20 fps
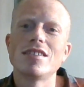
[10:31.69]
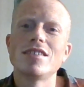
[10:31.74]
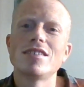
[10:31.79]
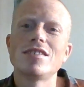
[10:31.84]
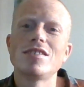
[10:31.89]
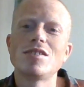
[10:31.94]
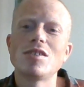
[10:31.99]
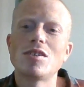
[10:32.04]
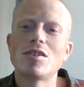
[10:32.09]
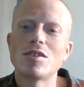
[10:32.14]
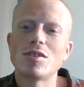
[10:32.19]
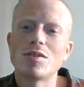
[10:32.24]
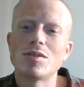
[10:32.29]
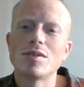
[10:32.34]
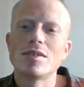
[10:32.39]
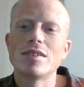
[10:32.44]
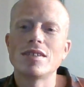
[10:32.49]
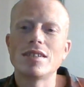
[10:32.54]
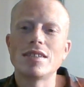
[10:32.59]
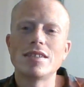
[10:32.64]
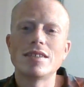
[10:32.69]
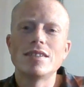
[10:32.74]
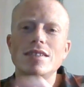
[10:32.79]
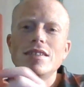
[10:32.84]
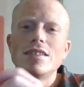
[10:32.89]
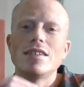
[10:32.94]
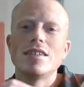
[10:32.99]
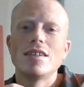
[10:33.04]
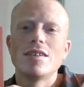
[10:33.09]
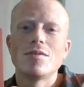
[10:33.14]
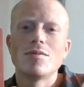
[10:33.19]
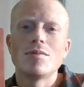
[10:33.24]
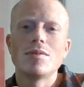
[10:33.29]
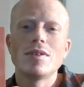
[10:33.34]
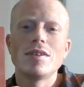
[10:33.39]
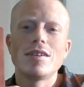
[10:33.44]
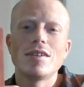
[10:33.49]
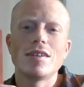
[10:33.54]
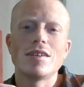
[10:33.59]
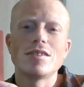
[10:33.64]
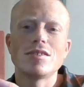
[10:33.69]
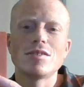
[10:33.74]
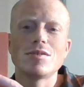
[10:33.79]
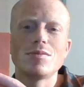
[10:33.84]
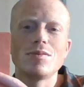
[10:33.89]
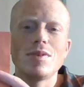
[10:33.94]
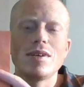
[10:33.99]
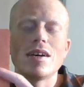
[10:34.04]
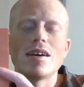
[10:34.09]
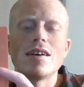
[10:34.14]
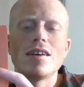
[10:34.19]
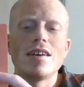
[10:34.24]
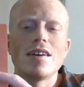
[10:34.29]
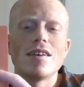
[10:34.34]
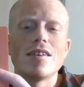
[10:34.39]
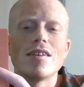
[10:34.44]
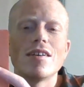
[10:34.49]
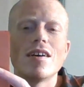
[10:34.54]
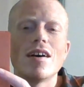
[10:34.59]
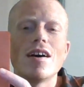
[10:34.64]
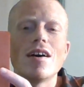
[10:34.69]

So, where else have we got here?